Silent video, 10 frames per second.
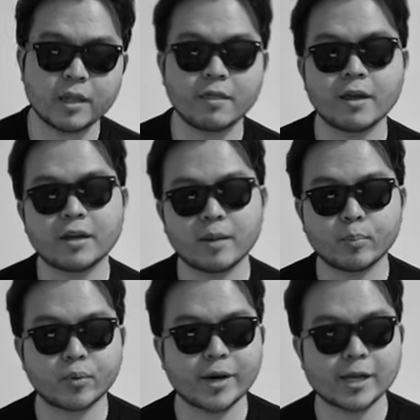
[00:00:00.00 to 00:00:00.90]
and then I
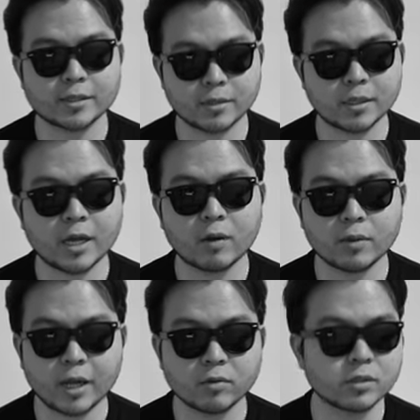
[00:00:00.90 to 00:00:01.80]
practice it out
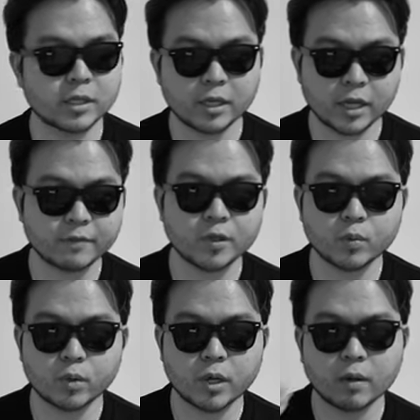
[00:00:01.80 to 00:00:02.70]
loud, saying every
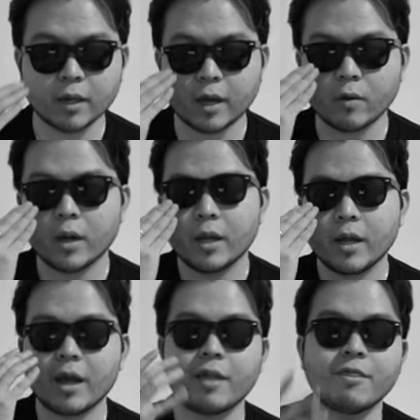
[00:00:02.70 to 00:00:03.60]
word out loud,
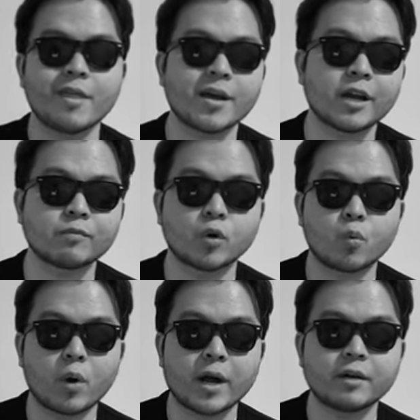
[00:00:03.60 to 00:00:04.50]
and then I
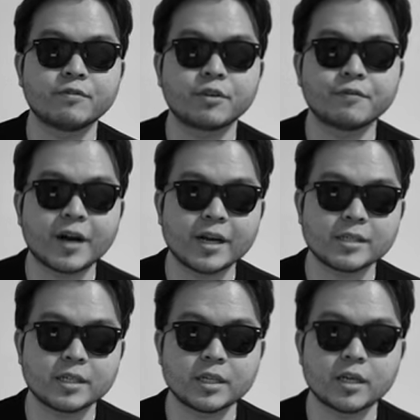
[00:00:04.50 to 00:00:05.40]
re revise
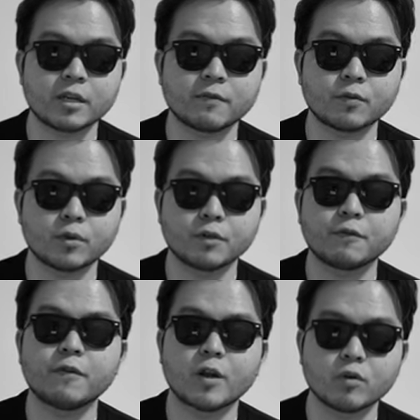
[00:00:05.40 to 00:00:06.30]
it again for the
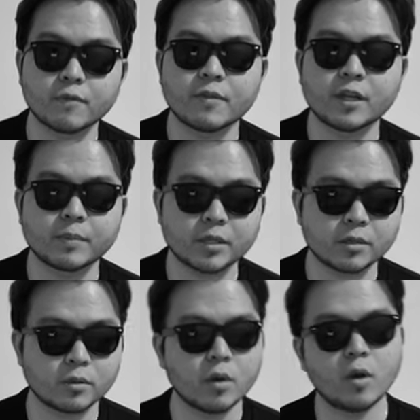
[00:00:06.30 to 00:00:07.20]
flow of thing,
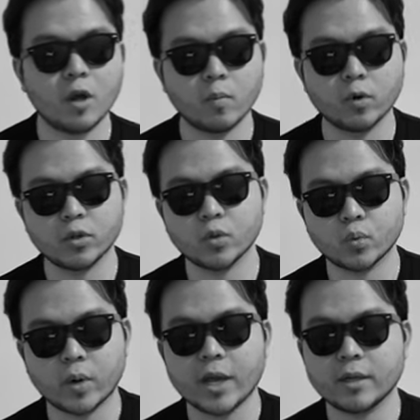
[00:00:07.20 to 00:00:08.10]
because what you
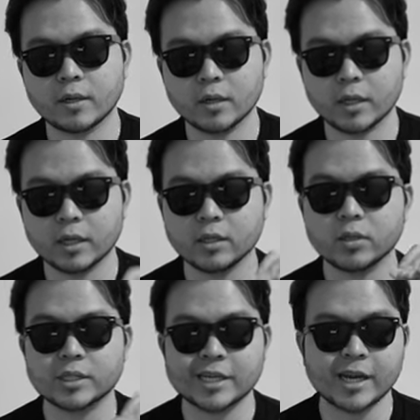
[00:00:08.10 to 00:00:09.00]
write in
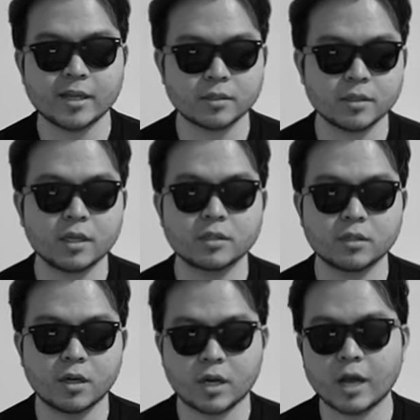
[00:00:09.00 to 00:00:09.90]
your text is
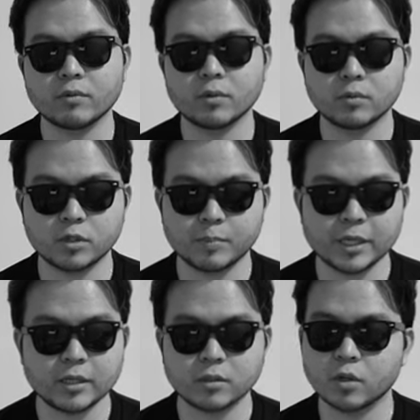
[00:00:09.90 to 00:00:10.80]
not how you
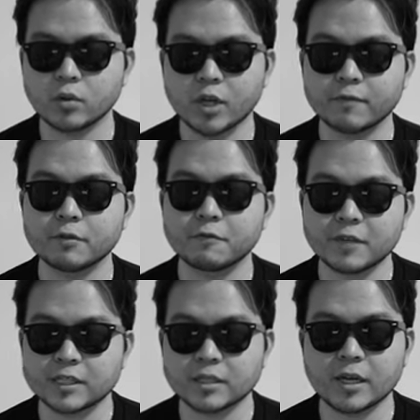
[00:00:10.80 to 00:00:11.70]
speak, so you have to
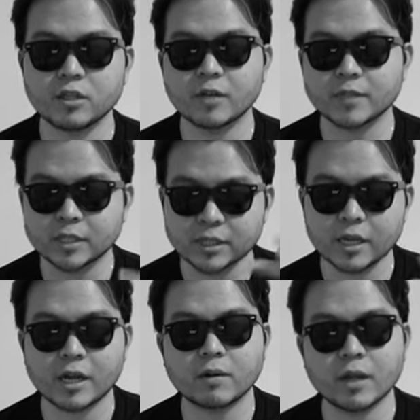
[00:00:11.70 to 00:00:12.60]
fix that. You have to say
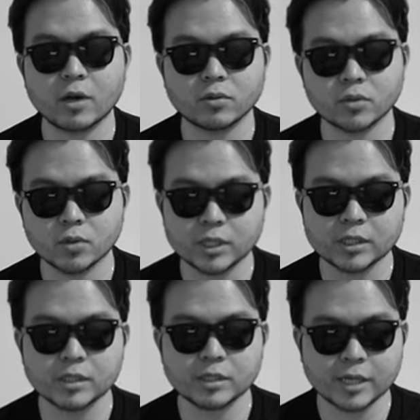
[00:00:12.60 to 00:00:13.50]
it out loud so you can
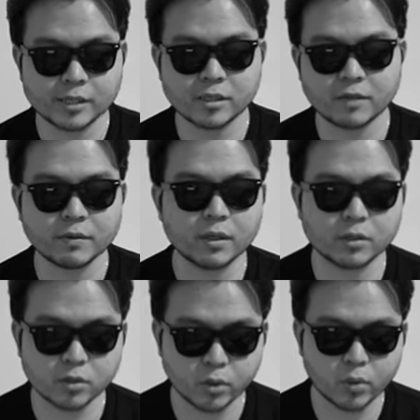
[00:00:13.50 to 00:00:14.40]
sense
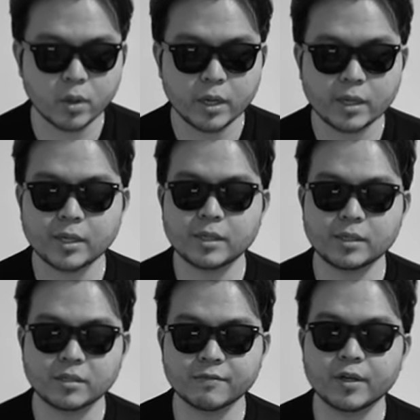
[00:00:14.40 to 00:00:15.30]
everything. So in
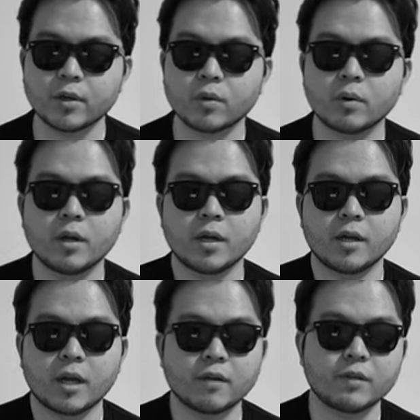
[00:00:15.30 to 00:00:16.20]
this video,
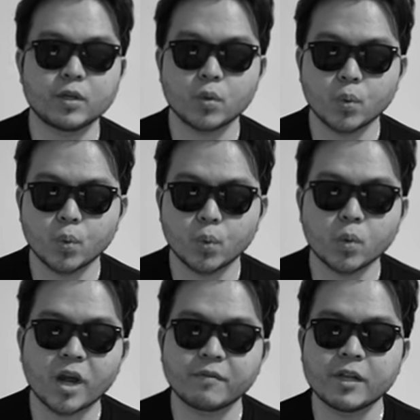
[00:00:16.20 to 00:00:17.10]
every ooh,
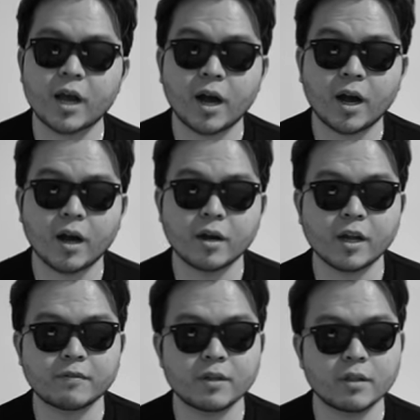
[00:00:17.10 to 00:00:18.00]
every ah,
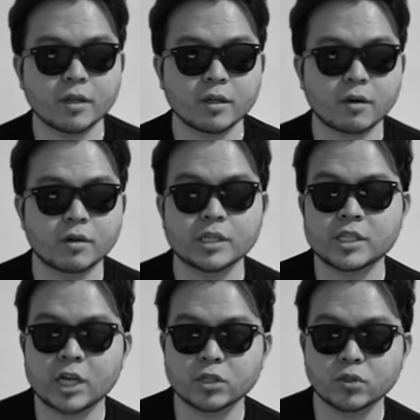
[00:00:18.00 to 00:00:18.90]
everything are
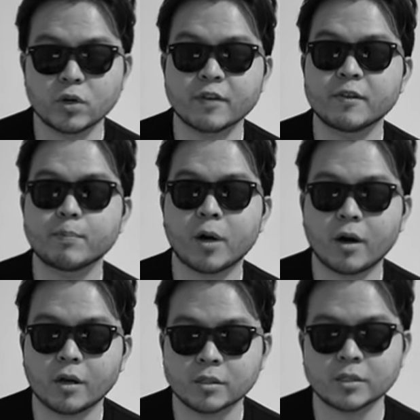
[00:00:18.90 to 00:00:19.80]
intentional. Every
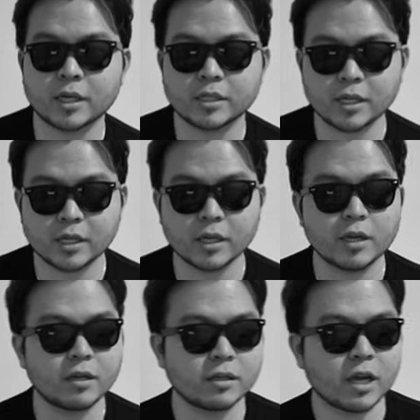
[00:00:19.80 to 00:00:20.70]
pauses I take,
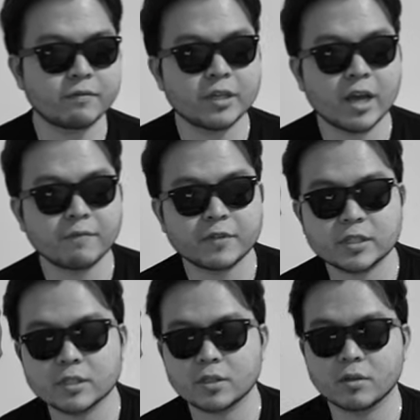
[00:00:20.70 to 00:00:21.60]
every
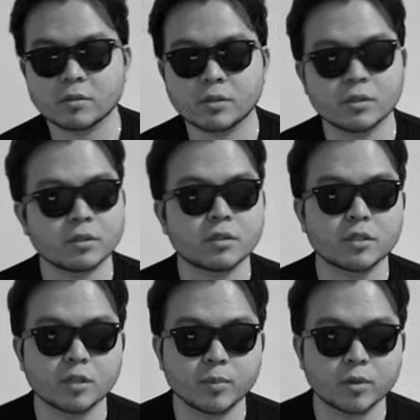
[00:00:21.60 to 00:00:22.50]
emphasis on certain
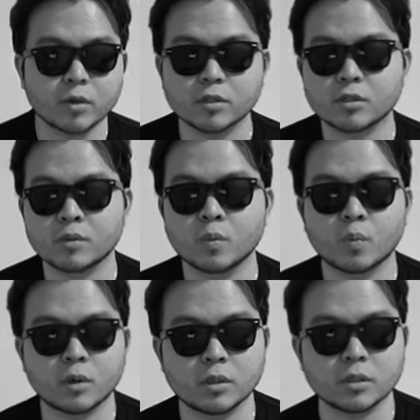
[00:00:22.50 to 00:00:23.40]
syllable, on certain
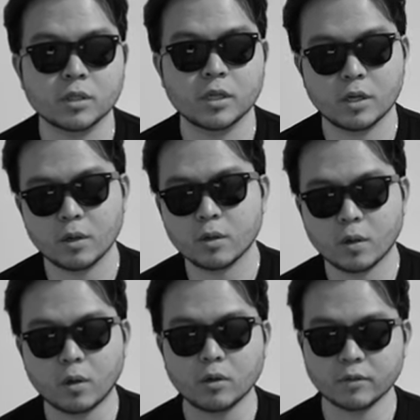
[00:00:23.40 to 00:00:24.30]
words,
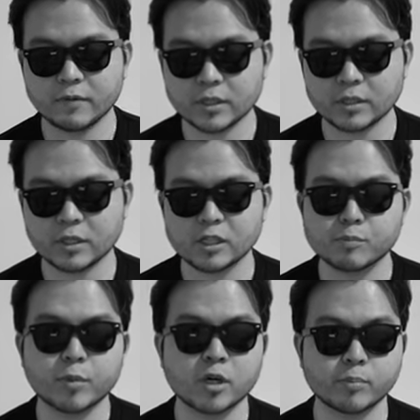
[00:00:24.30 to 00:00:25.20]
all of this is
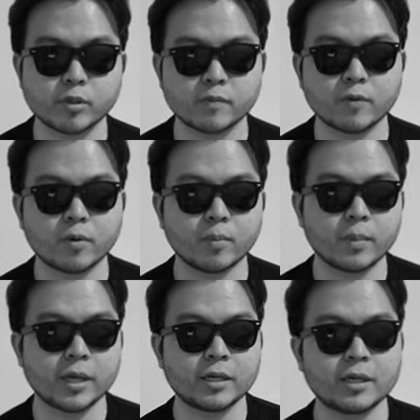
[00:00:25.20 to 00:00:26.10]
purposeful,
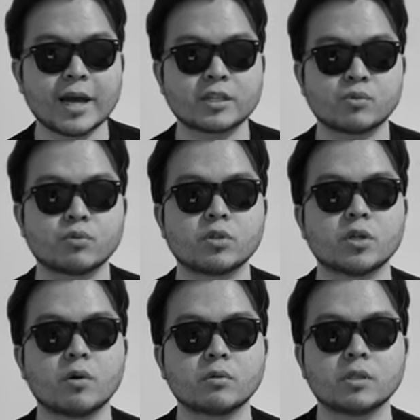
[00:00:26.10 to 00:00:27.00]
and that
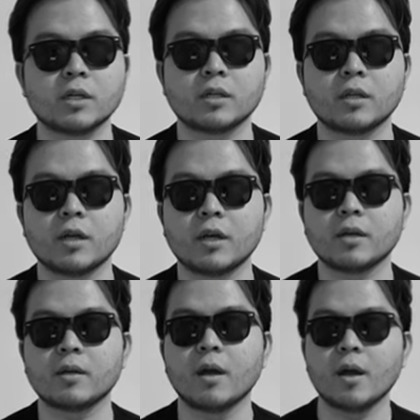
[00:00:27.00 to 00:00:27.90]
results in
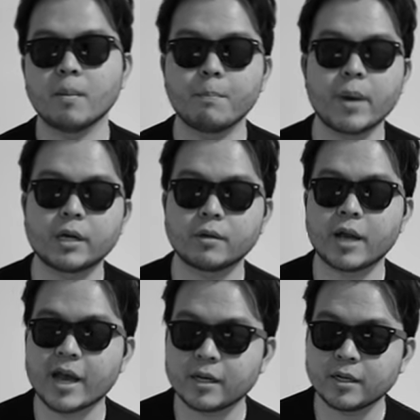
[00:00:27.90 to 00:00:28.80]
a better
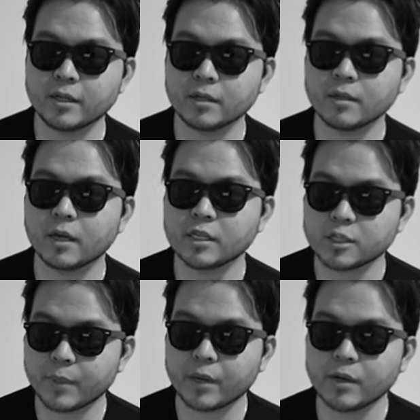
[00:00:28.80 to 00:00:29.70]
editing
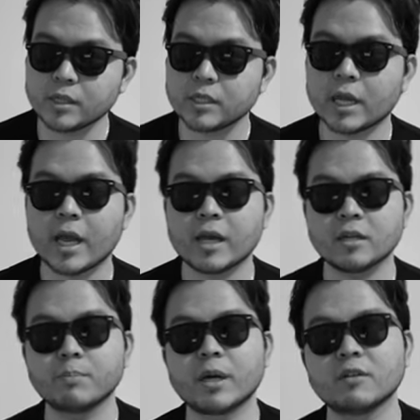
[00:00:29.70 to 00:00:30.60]
experience and
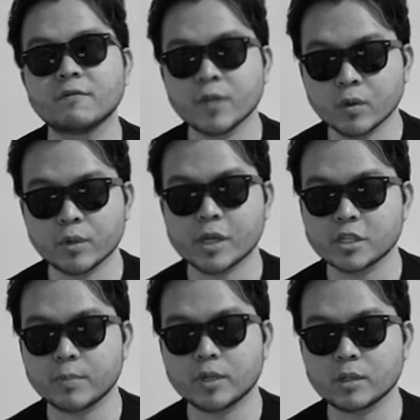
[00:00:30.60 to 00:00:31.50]
a better viewing
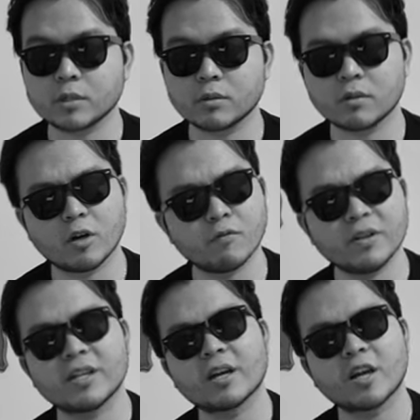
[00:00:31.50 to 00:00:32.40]
experience.
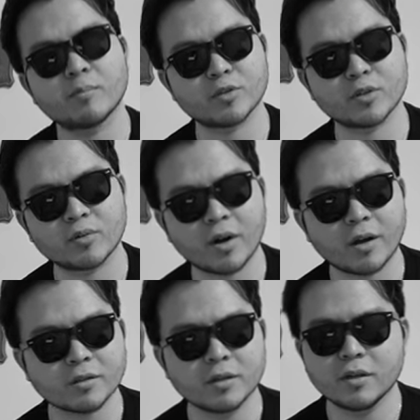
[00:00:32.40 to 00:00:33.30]
Hopefully that comes
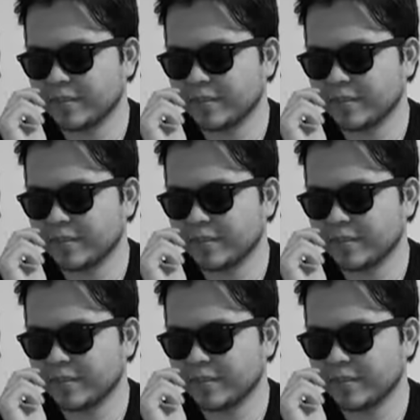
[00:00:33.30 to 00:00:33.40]
across.